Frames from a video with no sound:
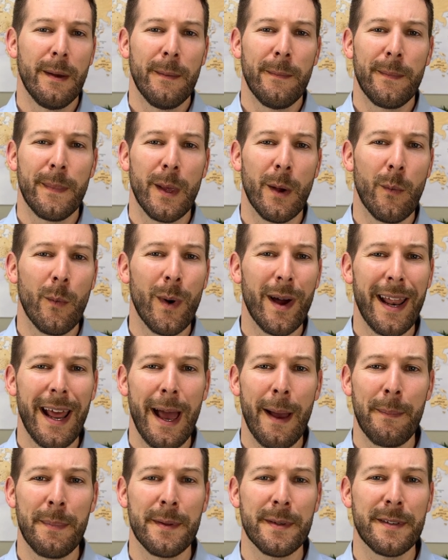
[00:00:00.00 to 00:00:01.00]
what
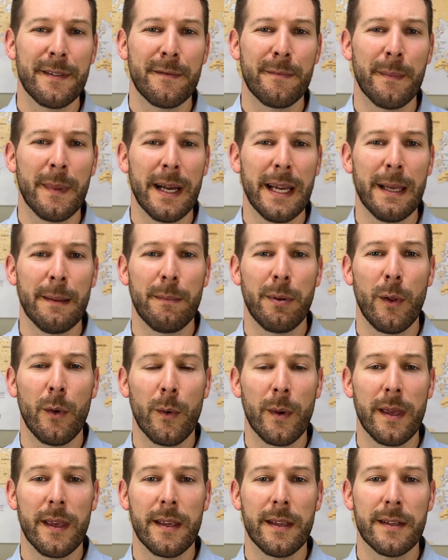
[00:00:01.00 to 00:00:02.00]
happens if my
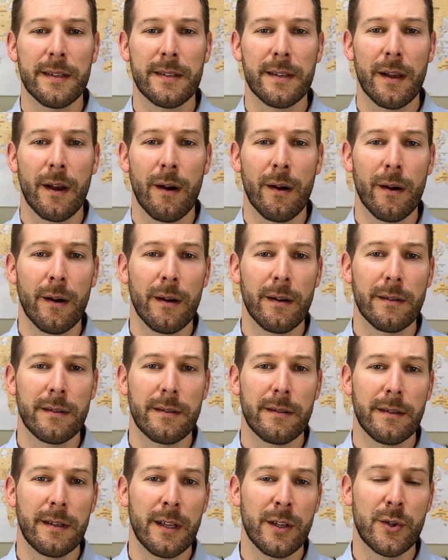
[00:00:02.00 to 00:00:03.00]
employees
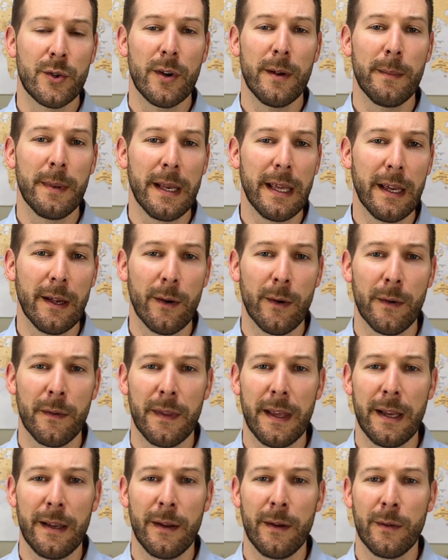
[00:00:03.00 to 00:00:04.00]
aren't contributing or
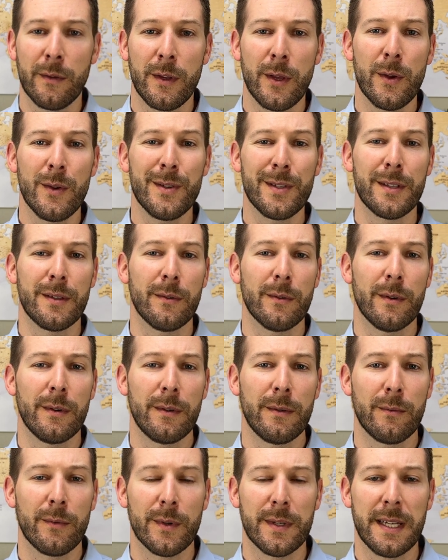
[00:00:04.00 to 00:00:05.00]
they don't use the
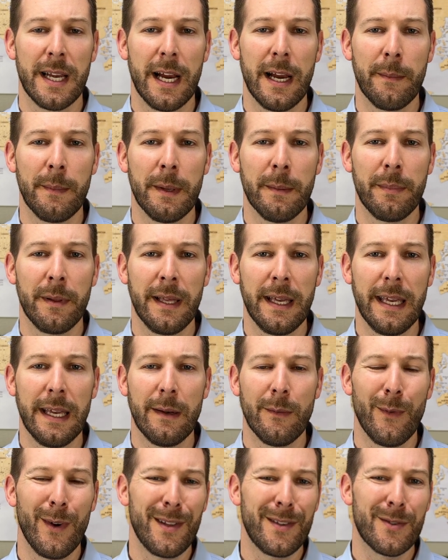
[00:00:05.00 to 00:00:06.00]
retirement
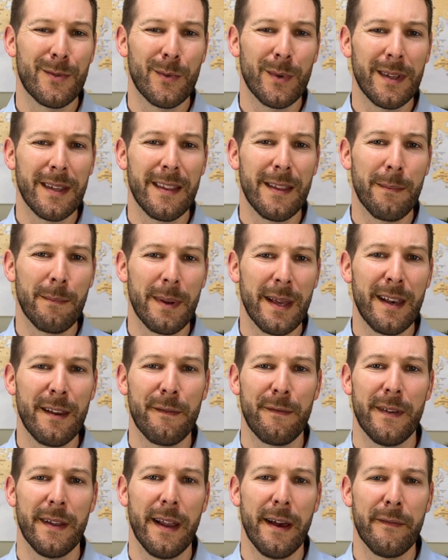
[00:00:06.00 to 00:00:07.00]
plan? What's really the
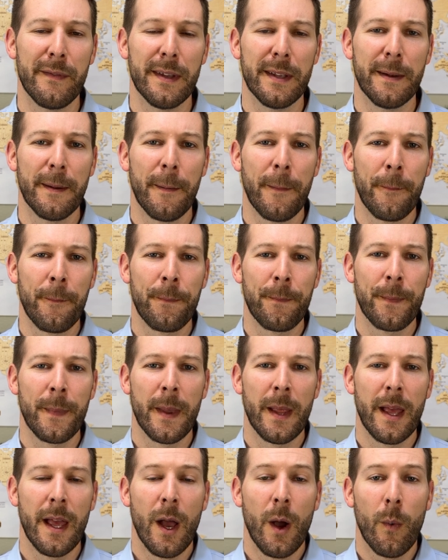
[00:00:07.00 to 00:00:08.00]
benefit of it?
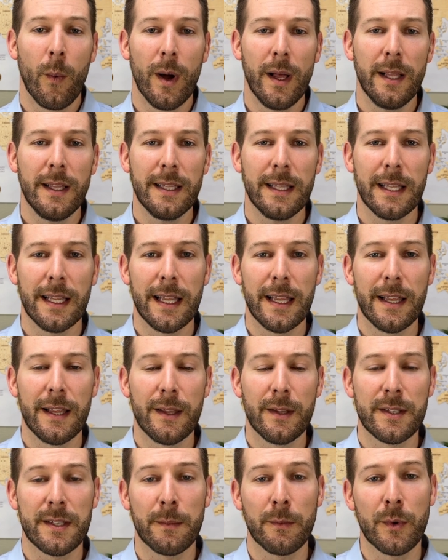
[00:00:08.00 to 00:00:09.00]
Well,
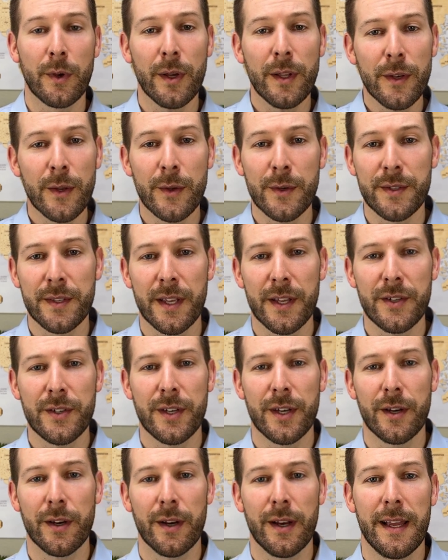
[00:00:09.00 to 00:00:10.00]
some good news
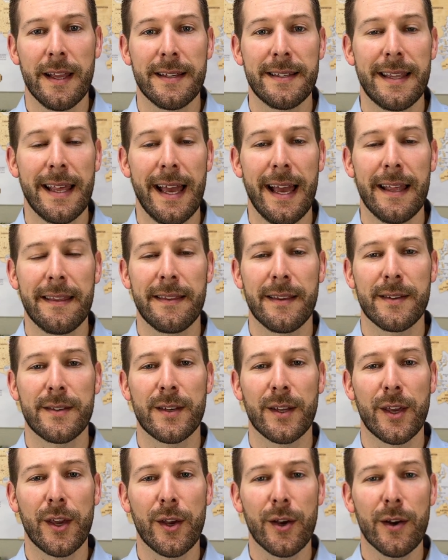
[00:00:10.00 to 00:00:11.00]
this year is that the
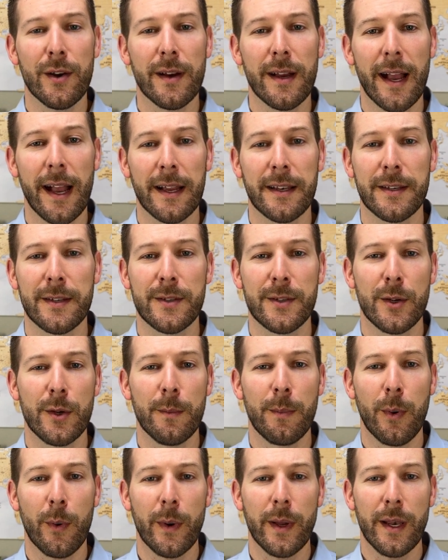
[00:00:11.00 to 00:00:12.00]
Secure Act
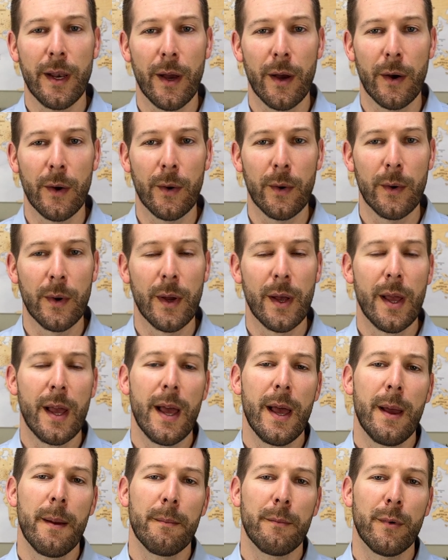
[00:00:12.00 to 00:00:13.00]
2.0
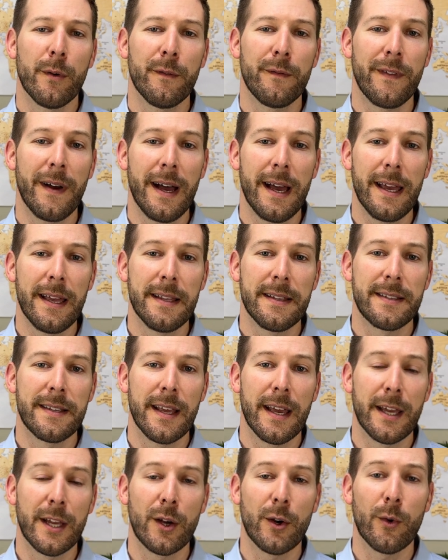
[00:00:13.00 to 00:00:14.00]

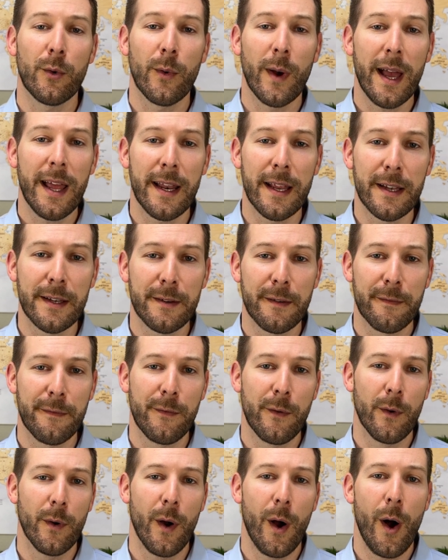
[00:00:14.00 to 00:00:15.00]
provides a credit
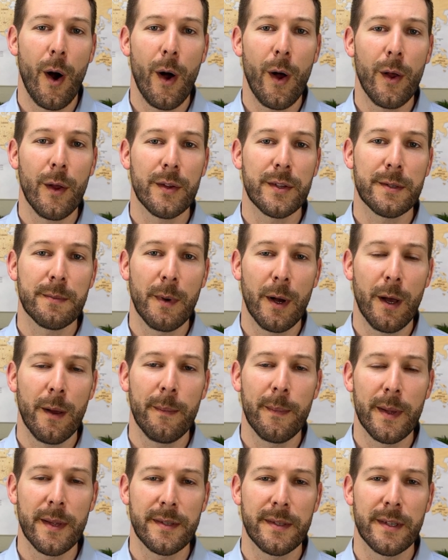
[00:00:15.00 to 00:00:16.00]
for all small
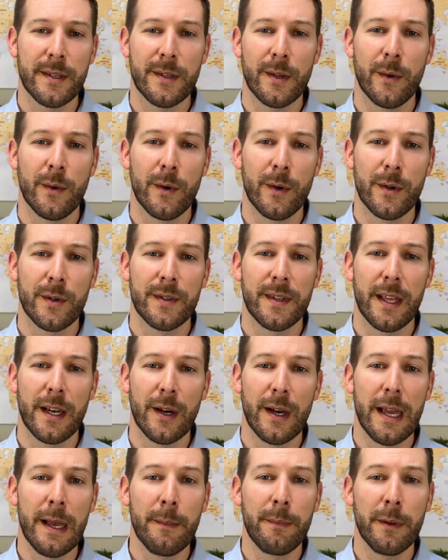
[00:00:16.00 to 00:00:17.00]
business owners that
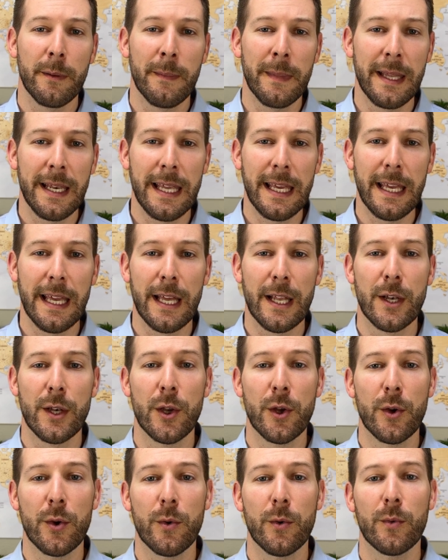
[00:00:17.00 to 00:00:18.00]
are implementing a
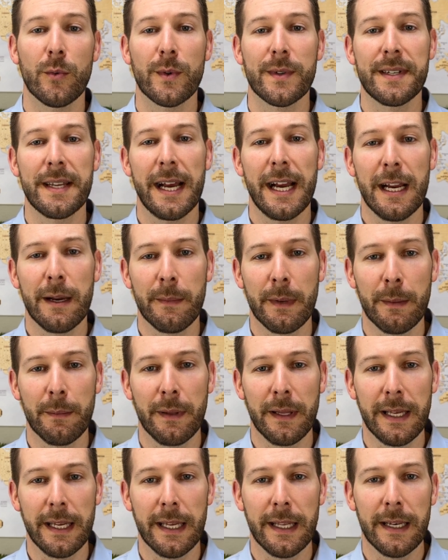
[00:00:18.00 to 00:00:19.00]
new retirement
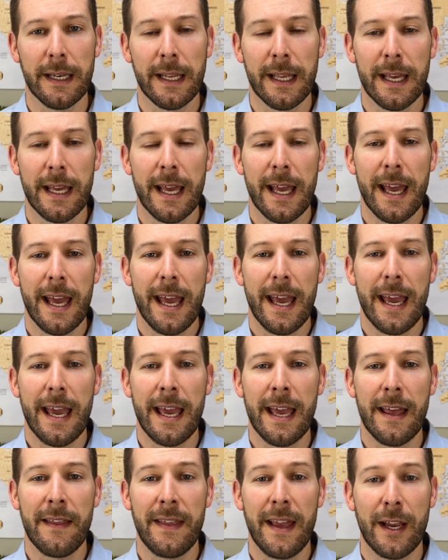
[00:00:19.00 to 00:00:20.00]
plan.
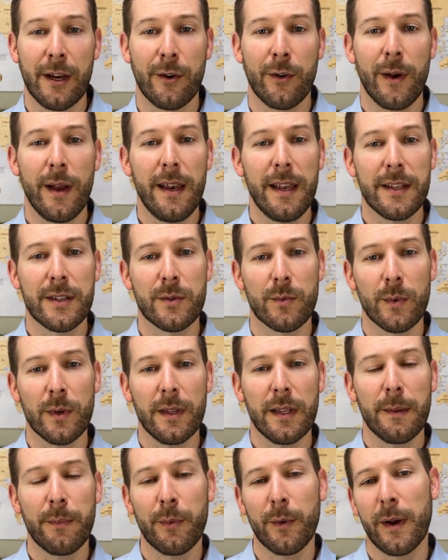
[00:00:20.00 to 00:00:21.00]
And that credit's
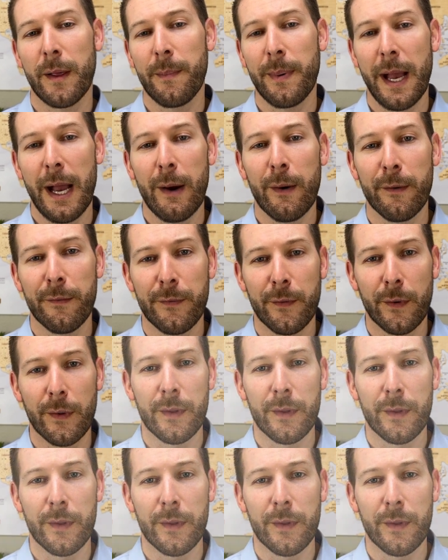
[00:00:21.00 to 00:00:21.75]
really pretty powerful.